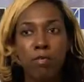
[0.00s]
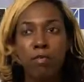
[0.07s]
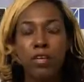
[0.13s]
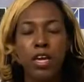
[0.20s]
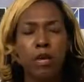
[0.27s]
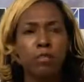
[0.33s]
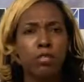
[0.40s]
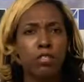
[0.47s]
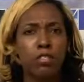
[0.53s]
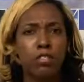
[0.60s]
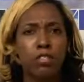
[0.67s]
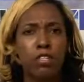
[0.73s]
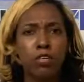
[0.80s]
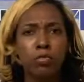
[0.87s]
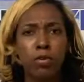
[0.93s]
be able to
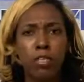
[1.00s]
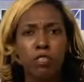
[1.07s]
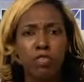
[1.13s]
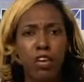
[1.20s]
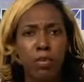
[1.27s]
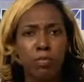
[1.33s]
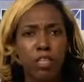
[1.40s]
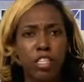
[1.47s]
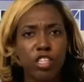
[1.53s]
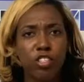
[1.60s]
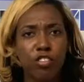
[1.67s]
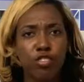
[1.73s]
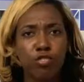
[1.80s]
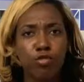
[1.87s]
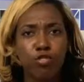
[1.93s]
deal with family
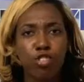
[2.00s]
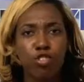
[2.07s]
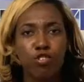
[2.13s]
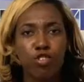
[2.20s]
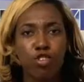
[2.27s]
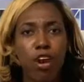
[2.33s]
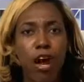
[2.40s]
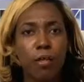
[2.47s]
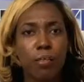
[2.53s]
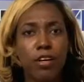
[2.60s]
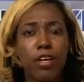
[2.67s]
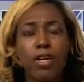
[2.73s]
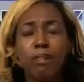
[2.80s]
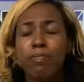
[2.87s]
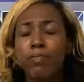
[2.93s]
issues and
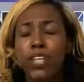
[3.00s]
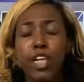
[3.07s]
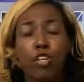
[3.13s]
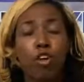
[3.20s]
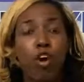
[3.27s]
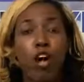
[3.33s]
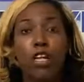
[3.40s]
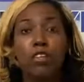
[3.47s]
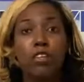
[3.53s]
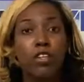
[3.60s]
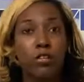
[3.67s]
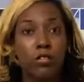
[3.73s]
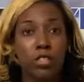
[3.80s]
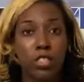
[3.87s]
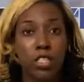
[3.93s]
trauma and all of
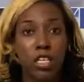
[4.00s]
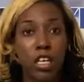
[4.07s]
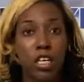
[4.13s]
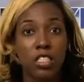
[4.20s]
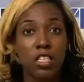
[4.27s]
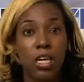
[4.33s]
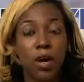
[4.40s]
those things.